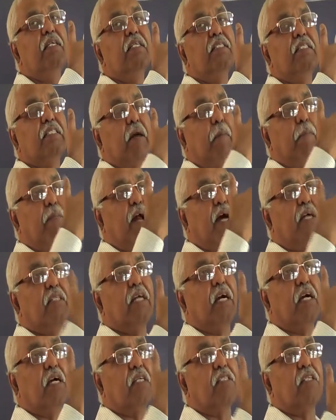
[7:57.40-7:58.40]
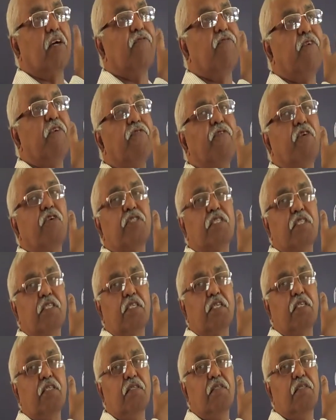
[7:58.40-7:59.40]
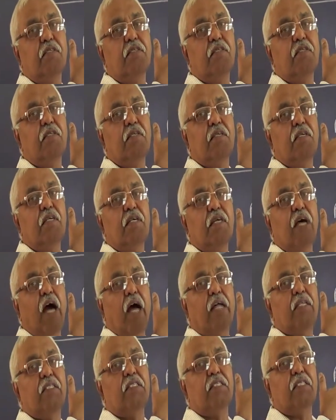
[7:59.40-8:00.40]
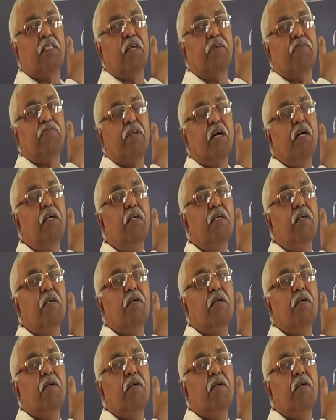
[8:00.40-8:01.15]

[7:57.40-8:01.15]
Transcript: supply the cut-off of oxygen and save the